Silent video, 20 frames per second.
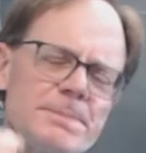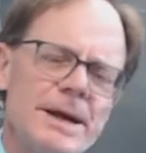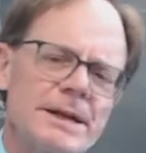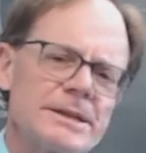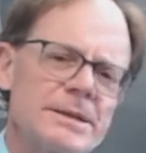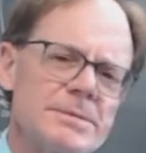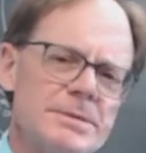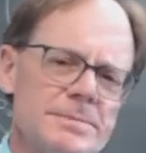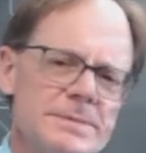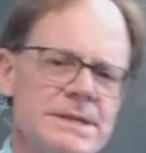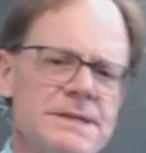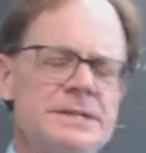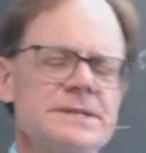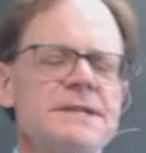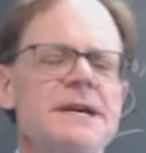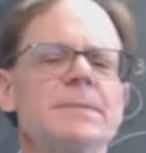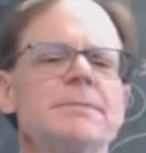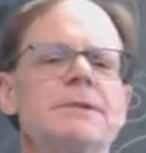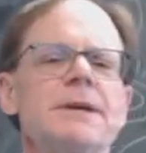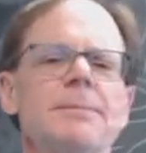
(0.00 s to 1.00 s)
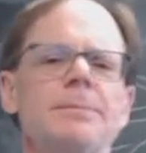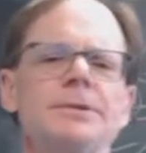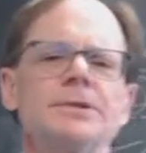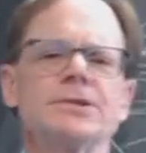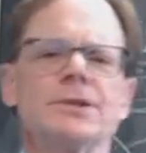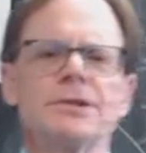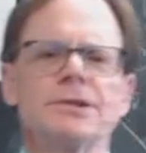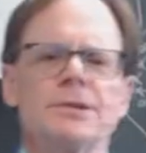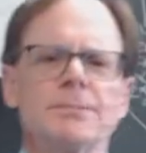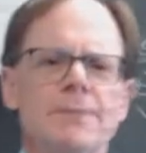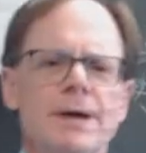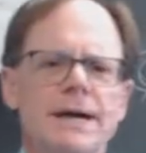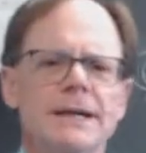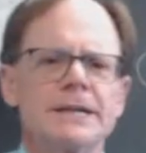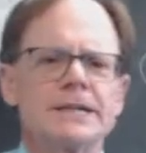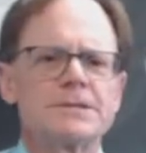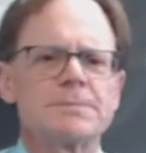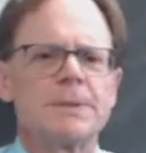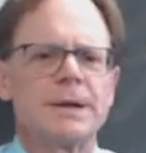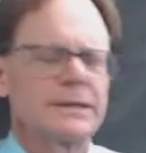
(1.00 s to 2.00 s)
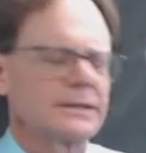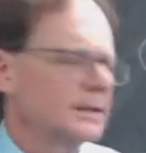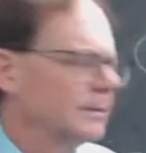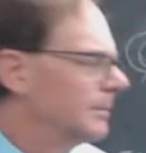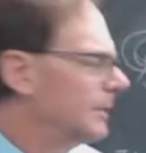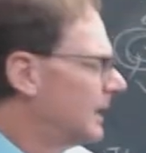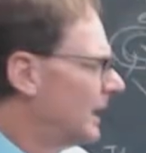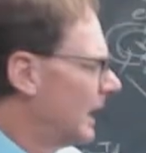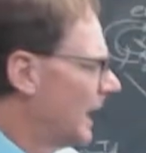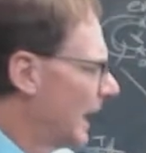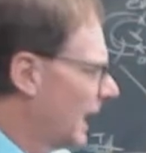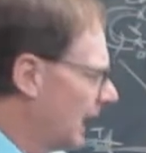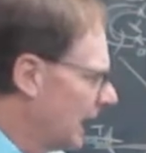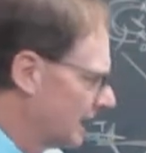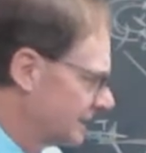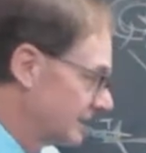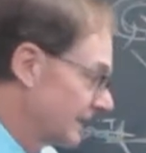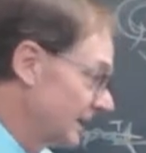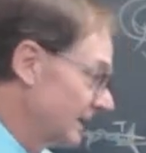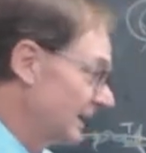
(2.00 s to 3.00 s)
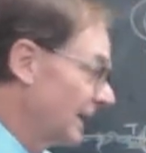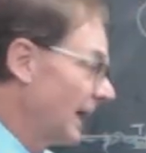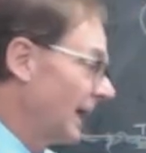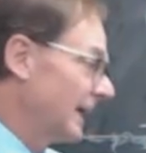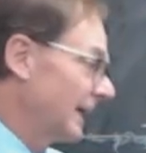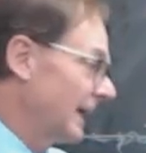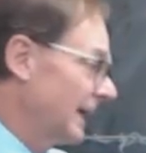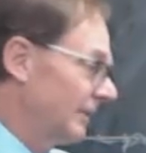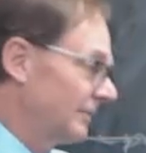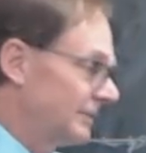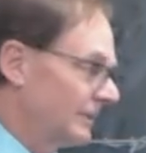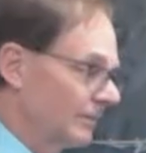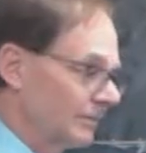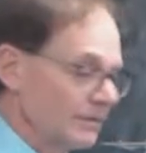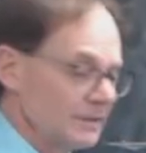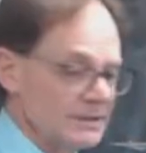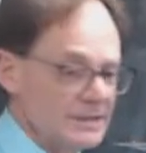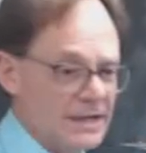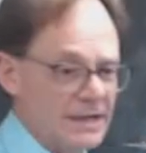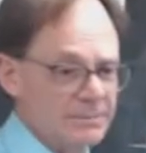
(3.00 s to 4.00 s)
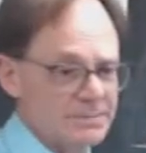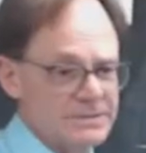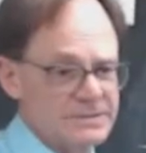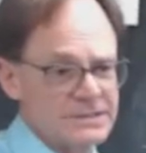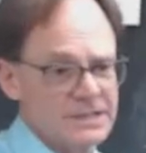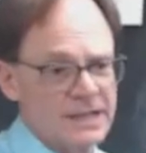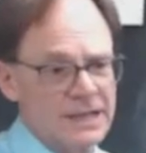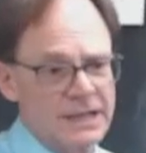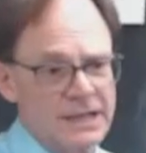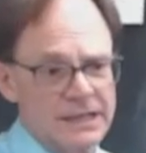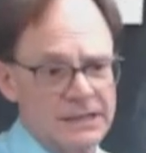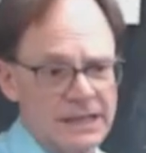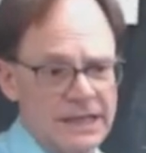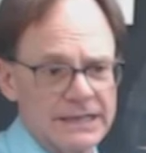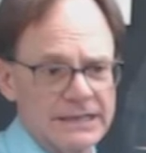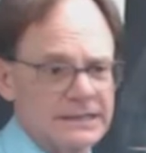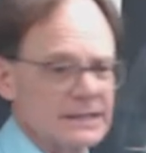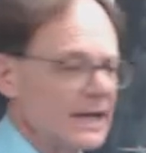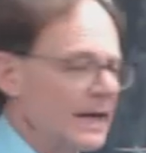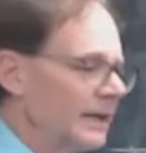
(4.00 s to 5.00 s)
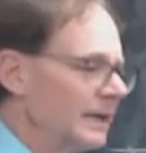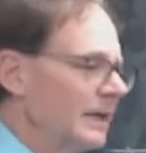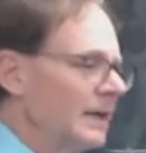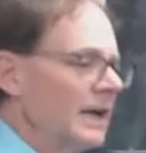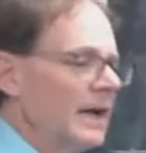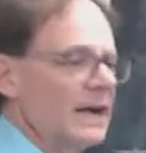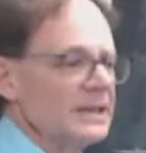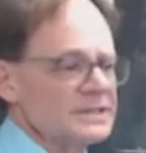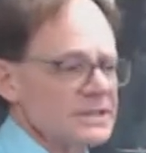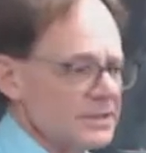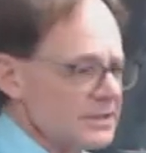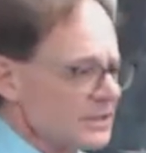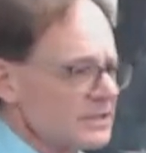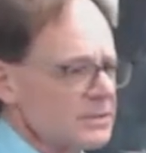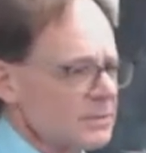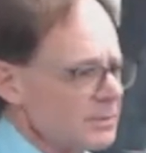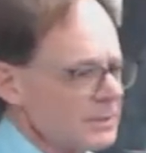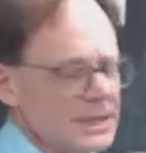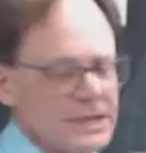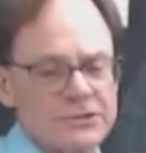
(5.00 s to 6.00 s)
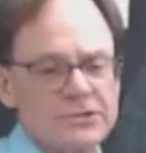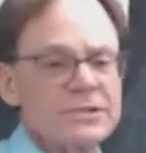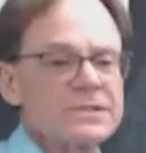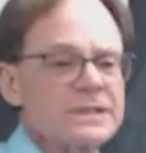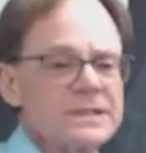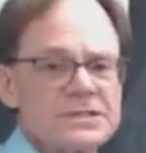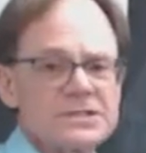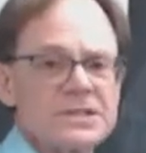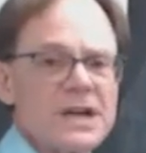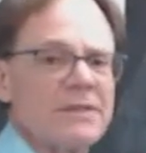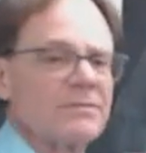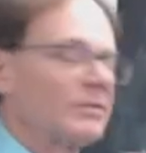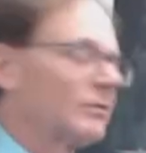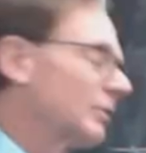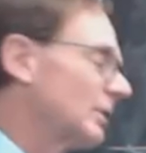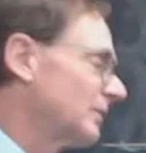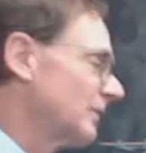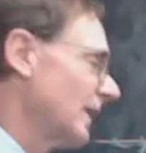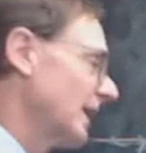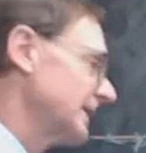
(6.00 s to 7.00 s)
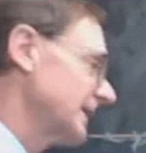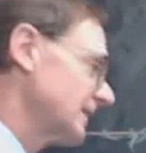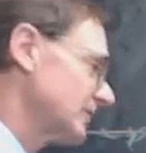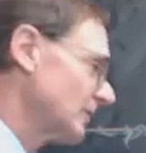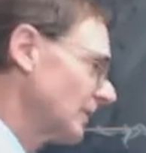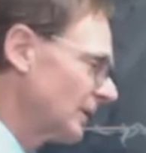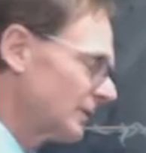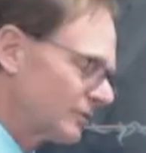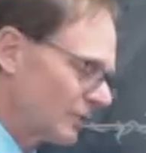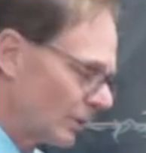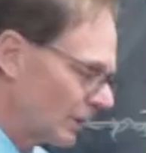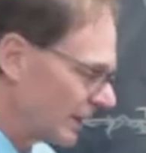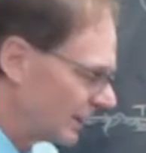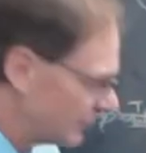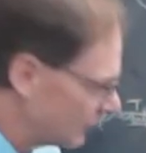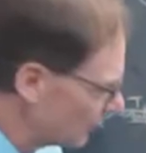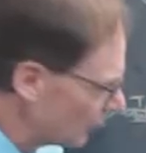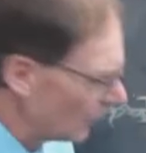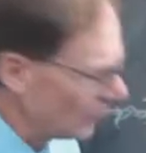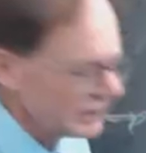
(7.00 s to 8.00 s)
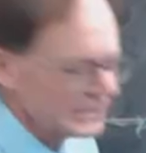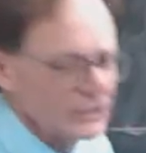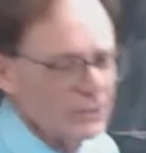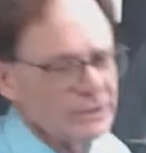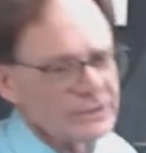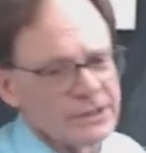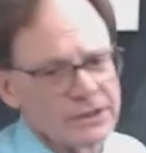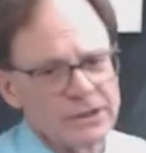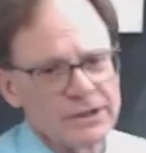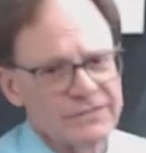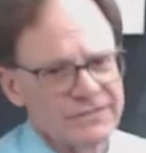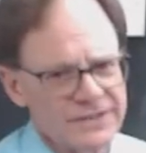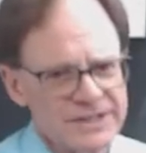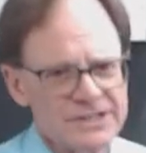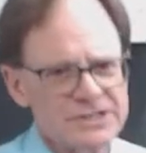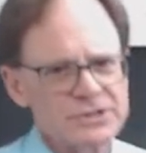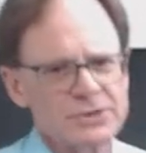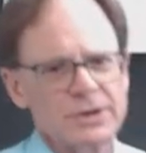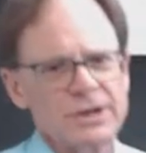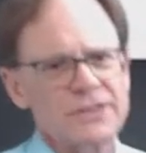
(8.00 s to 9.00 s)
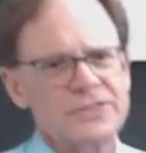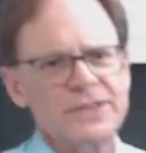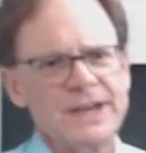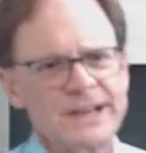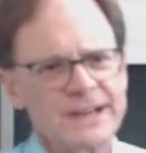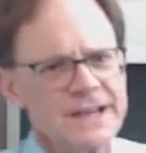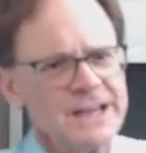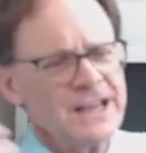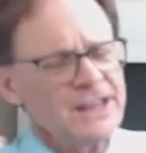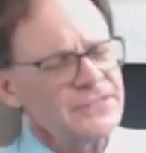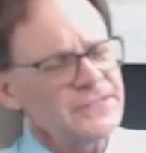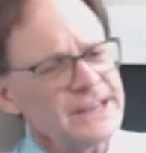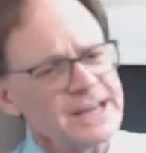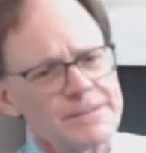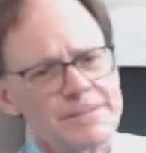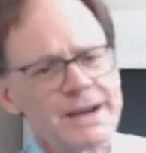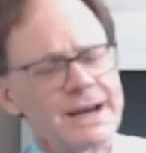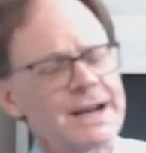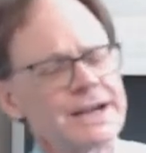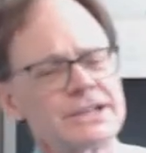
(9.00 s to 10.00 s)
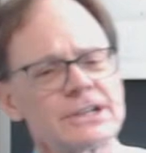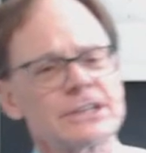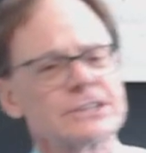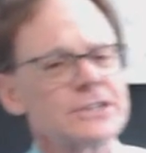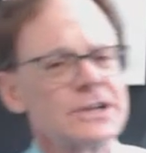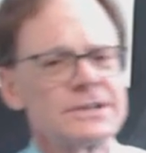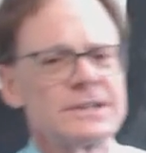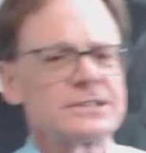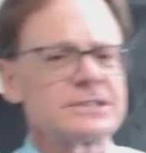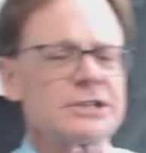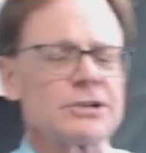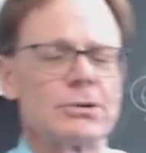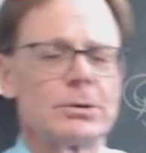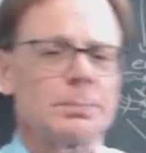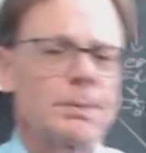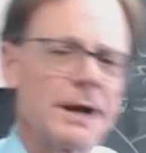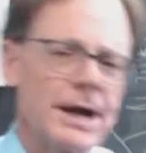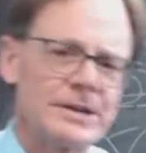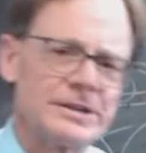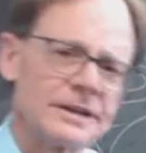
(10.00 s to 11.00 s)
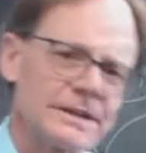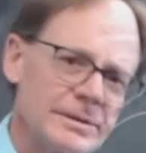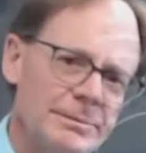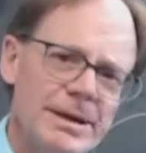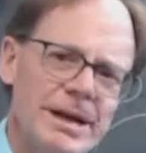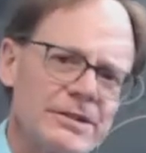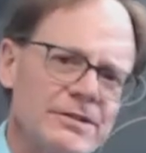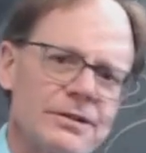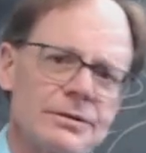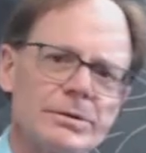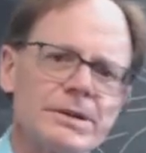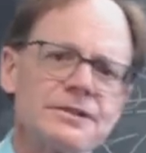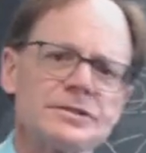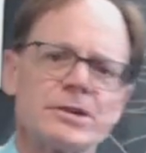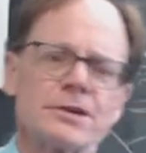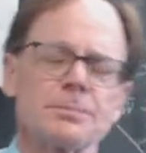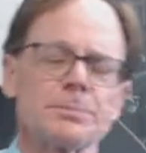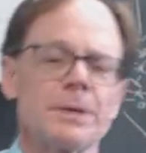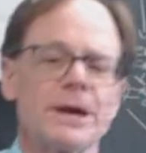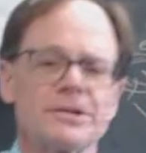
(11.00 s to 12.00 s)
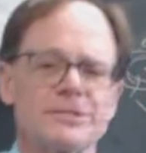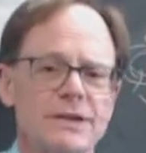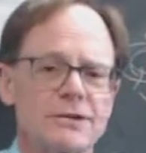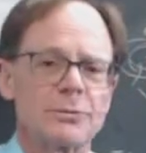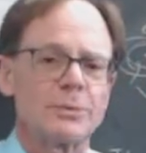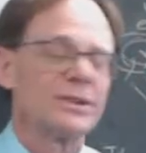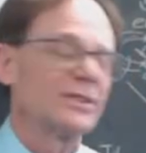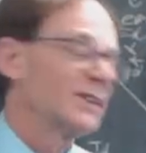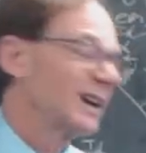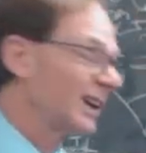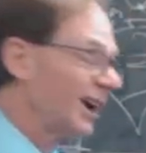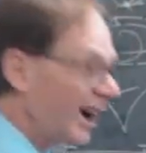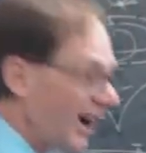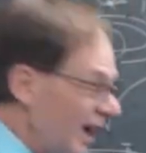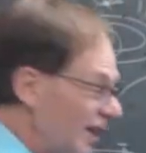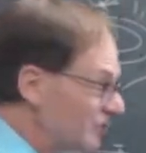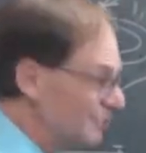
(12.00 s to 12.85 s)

expect them to be the same temperature and you might expect them uh, to not have different depths like that. And so this would be interesting stuff if we find that. So, so enjoy going to look for this sort of thing. Think about how you could turn this into a project. Imagine a research project where you've got